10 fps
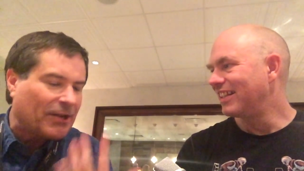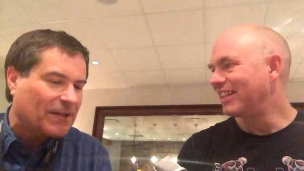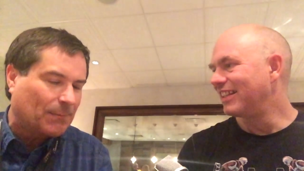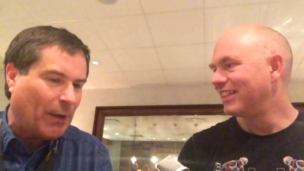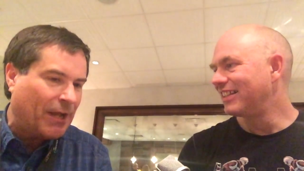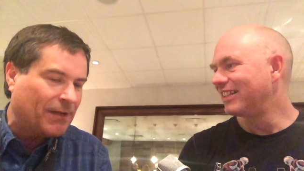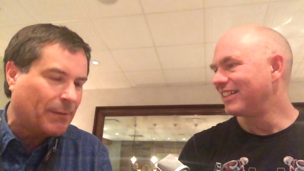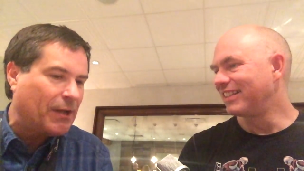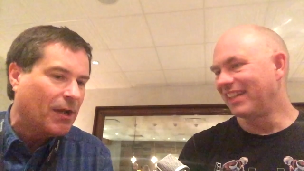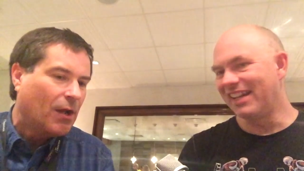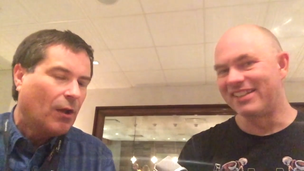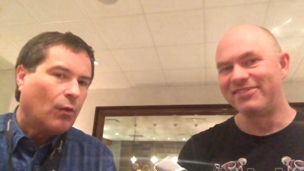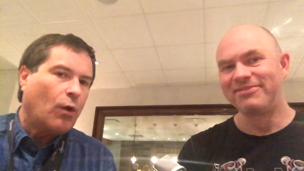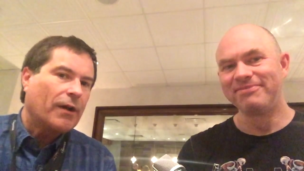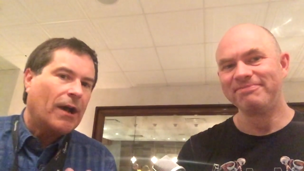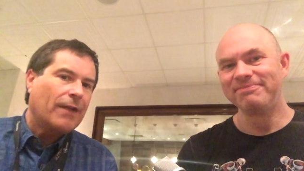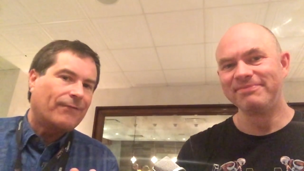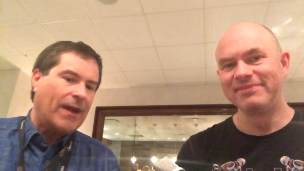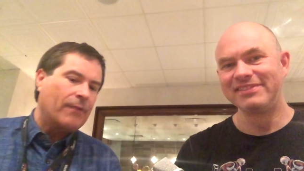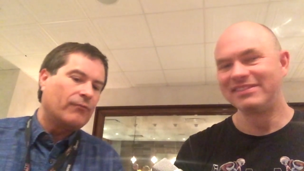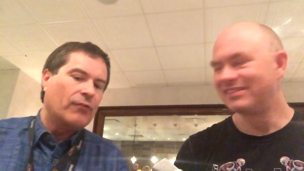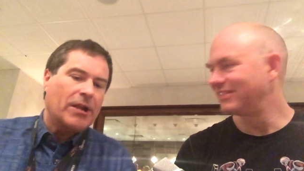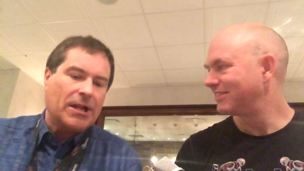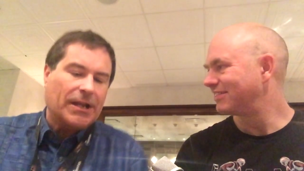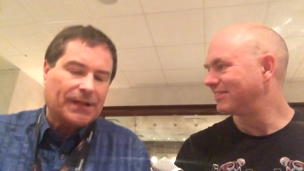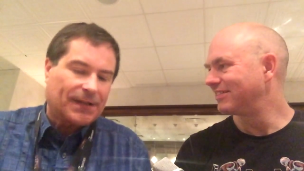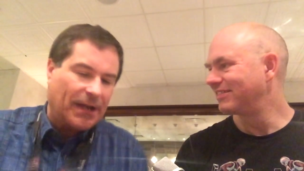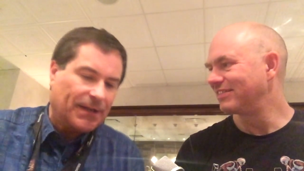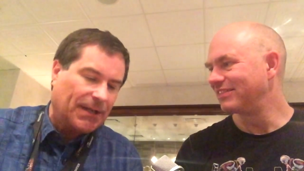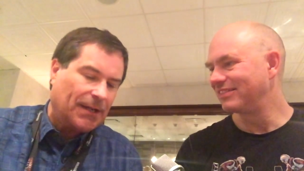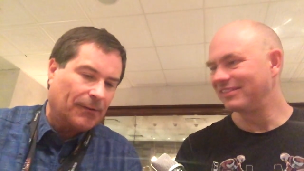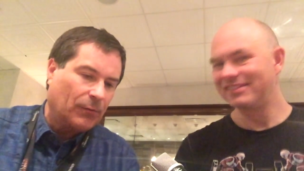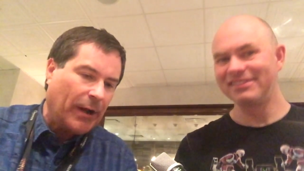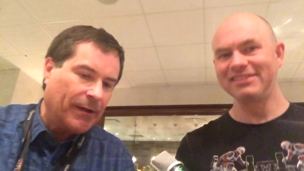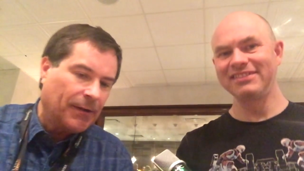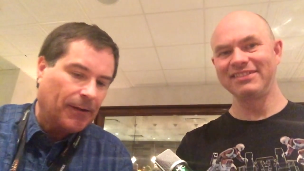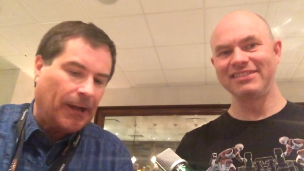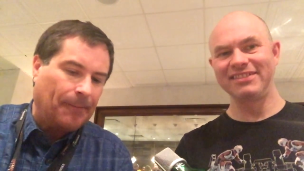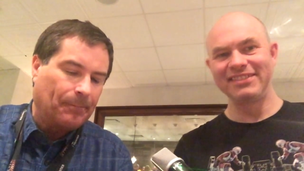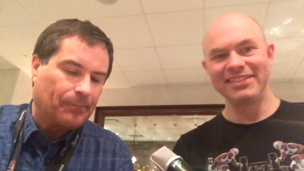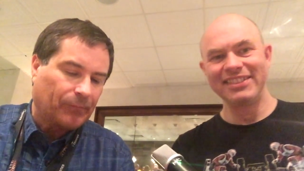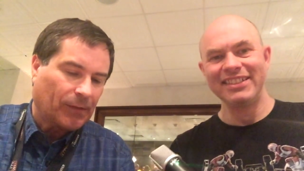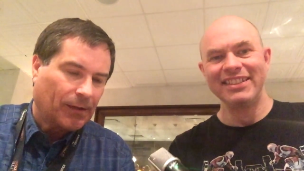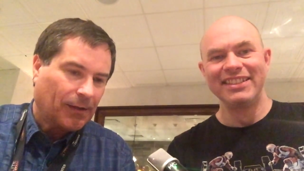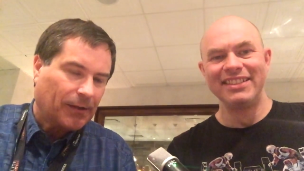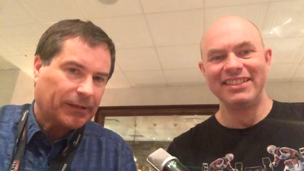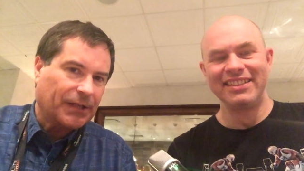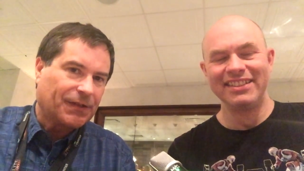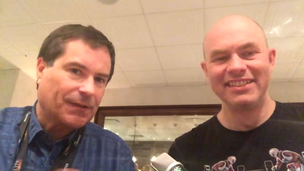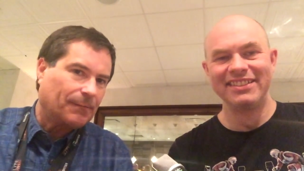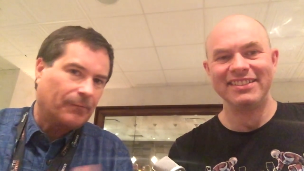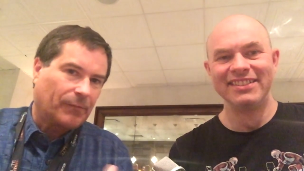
Speaker 1: unexplained. I mean, yeah. what I found really exciting when because. Um,